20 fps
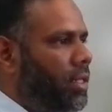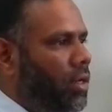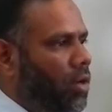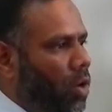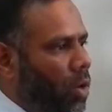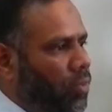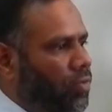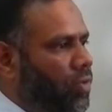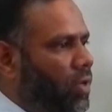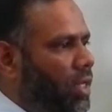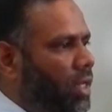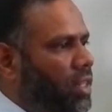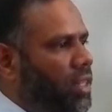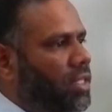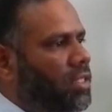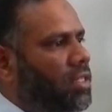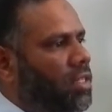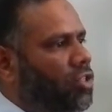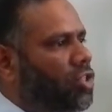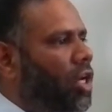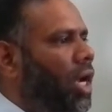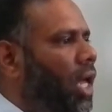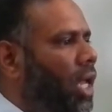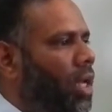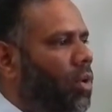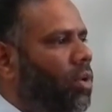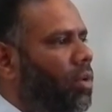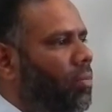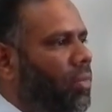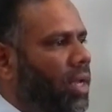Hopefully, this
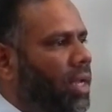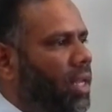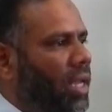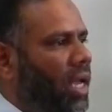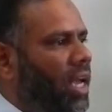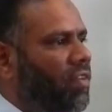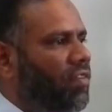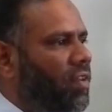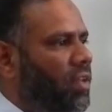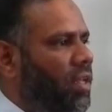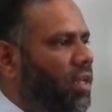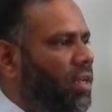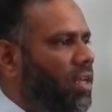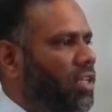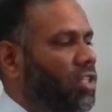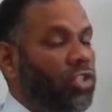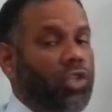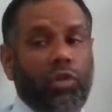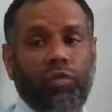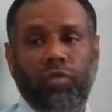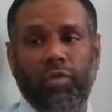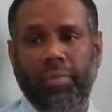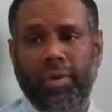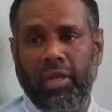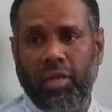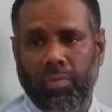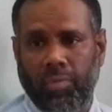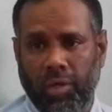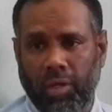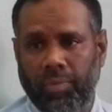inshallah will make life a lot easier for
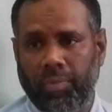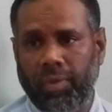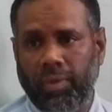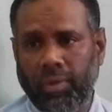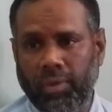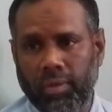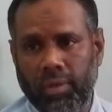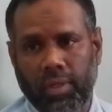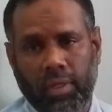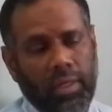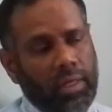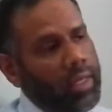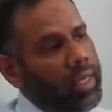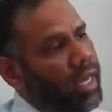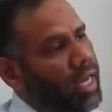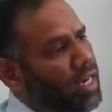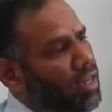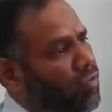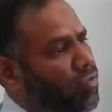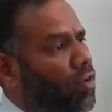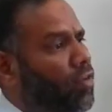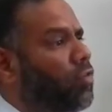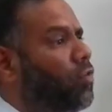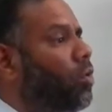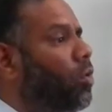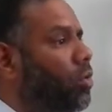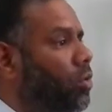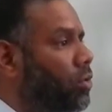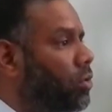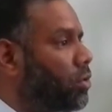many people. And if, of
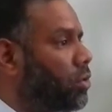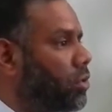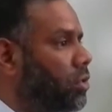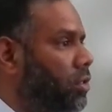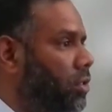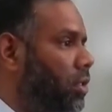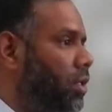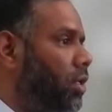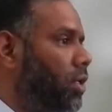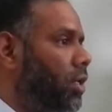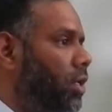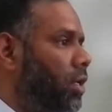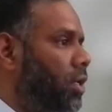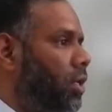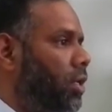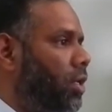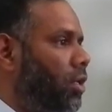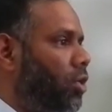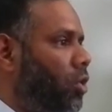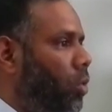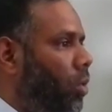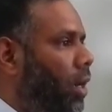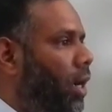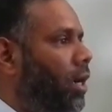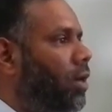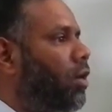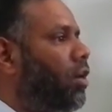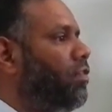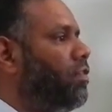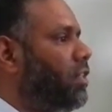course, you
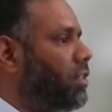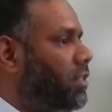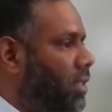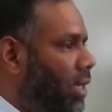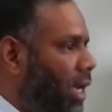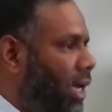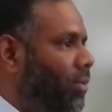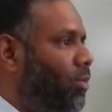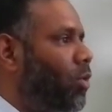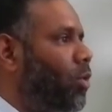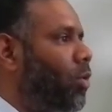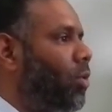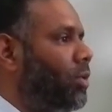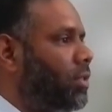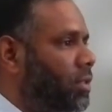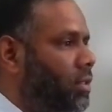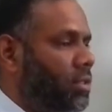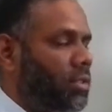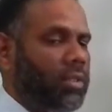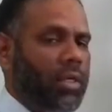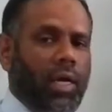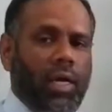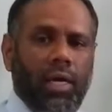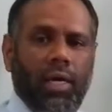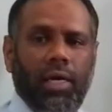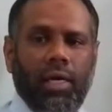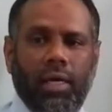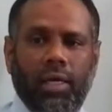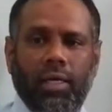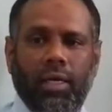are of the type who was,
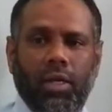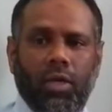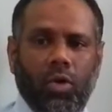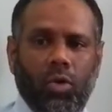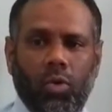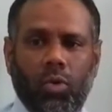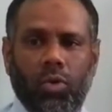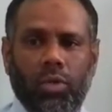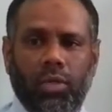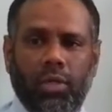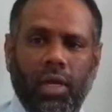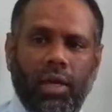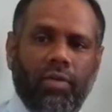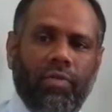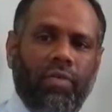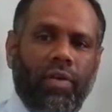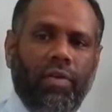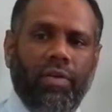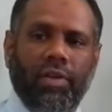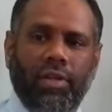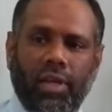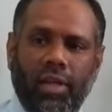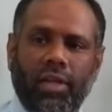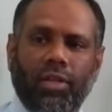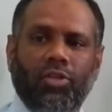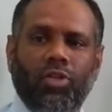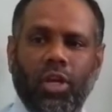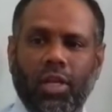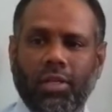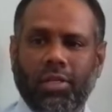uh, you know, who are very
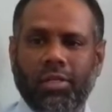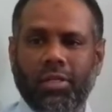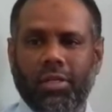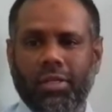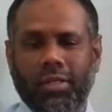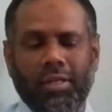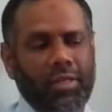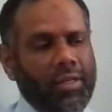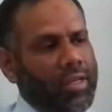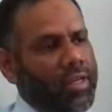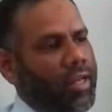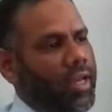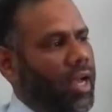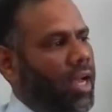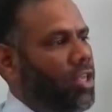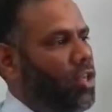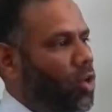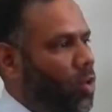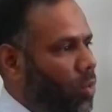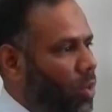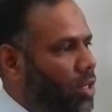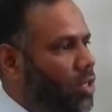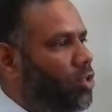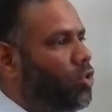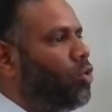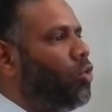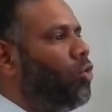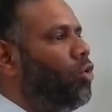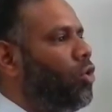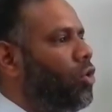diligent and you want
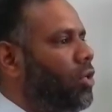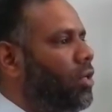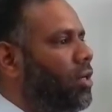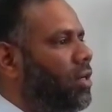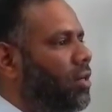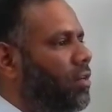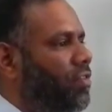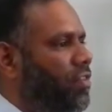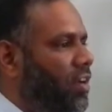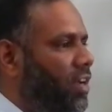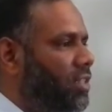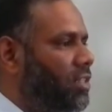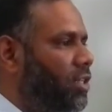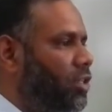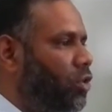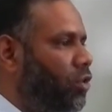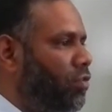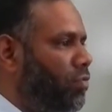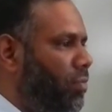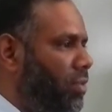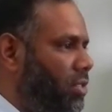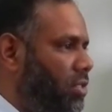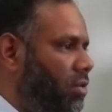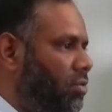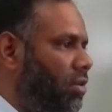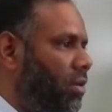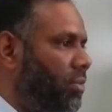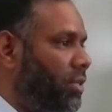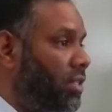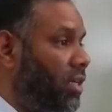to do your fast that you have missed
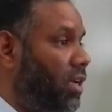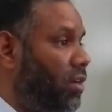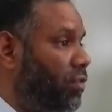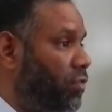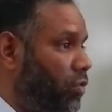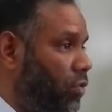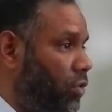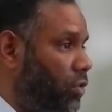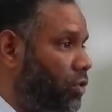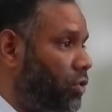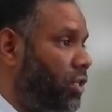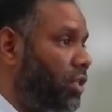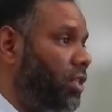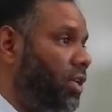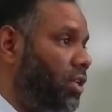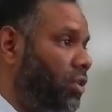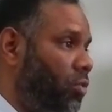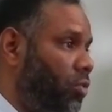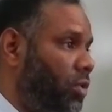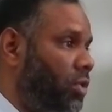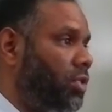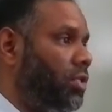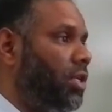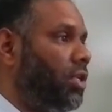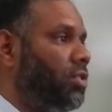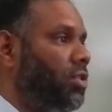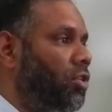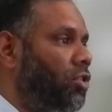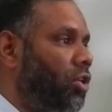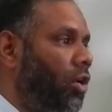in Ramadan first and then do the
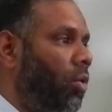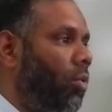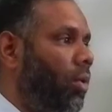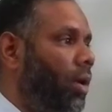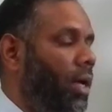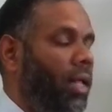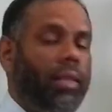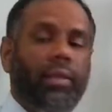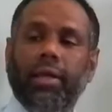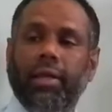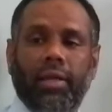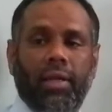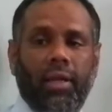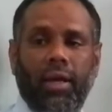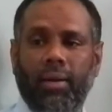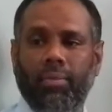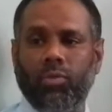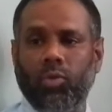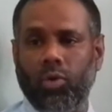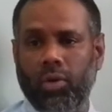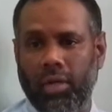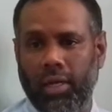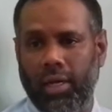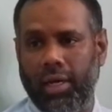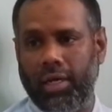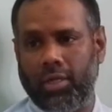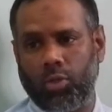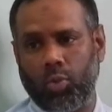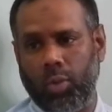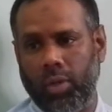six in Shawwal, then
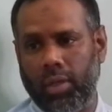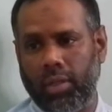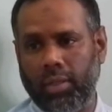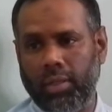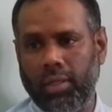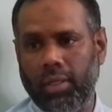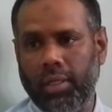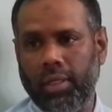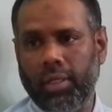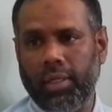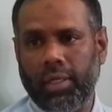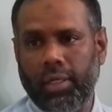Alhamdulillah as well.